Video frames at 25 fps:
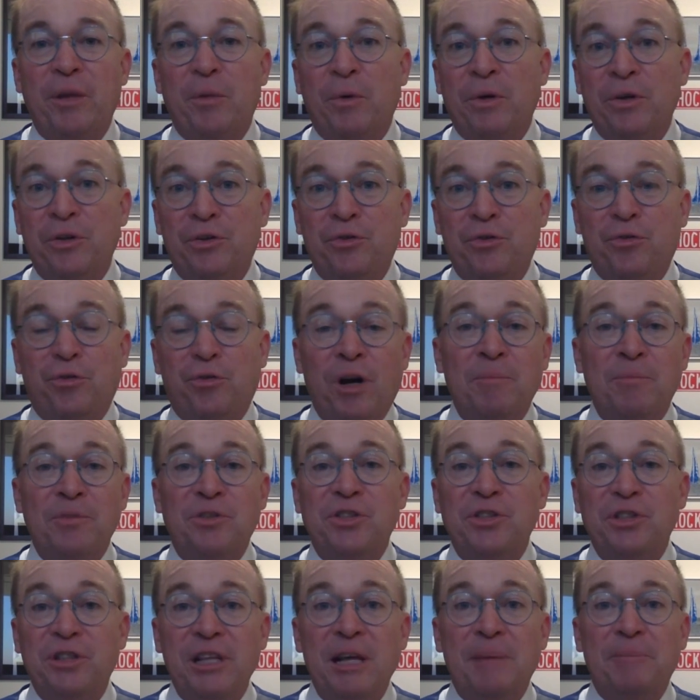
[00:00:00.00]
when Trump
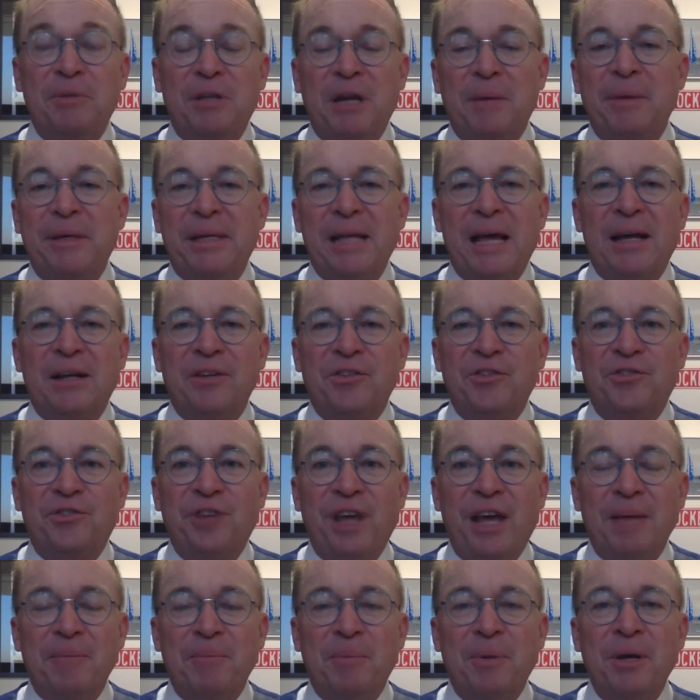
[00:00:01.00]
slipped coming down a
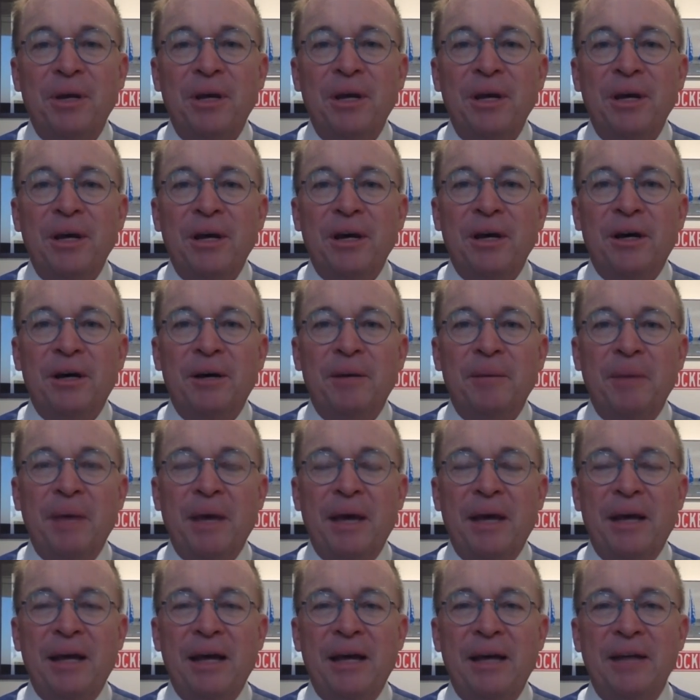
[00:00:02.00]
step, um,
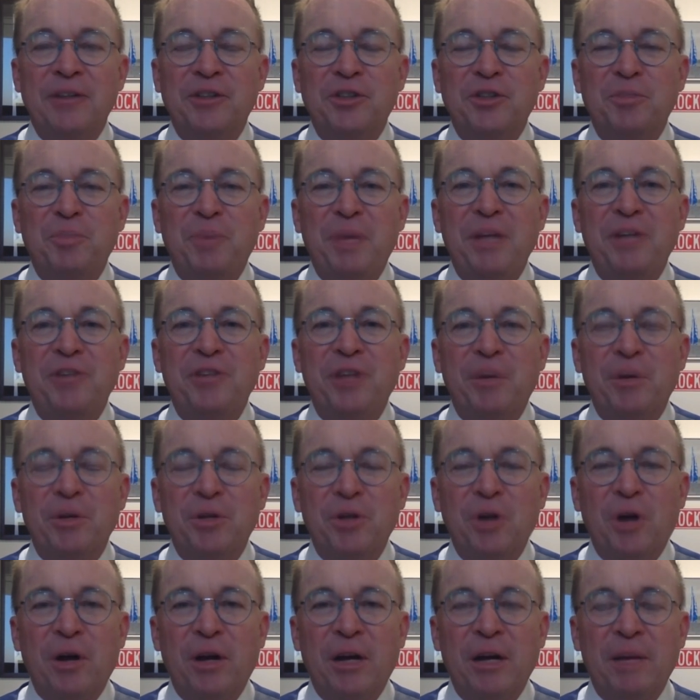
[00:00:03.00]
at, at, a speech, they were
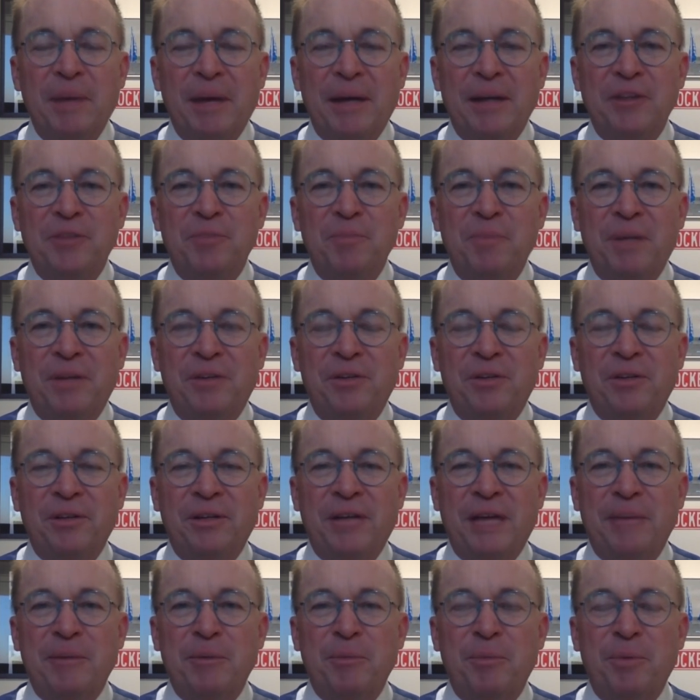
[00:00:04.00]
talking about his mental
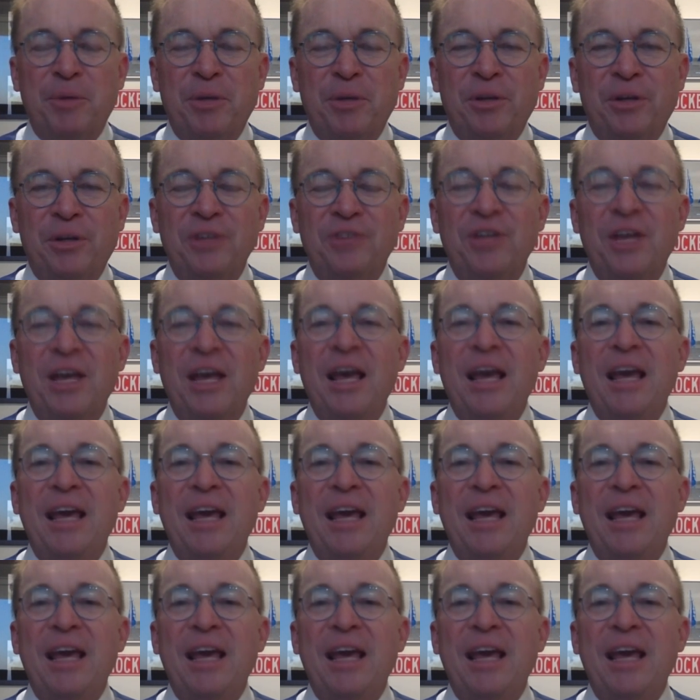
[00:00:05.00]
capabilities.